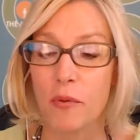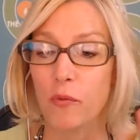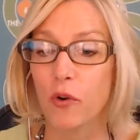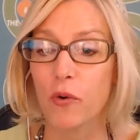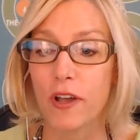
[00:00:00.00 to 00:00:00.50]

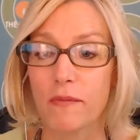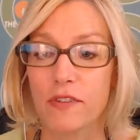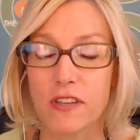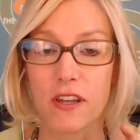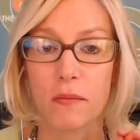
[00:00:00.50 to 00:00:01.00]
But real quick, I'm
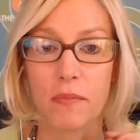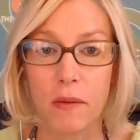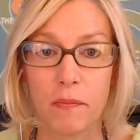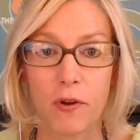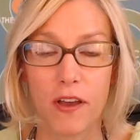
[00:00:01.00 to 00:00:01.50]
just going to
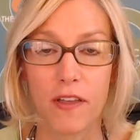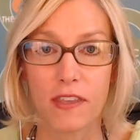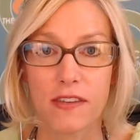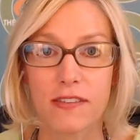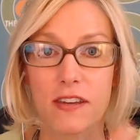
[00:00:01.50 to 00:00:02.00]
bumper on
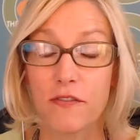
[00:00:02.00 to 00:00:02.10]
this.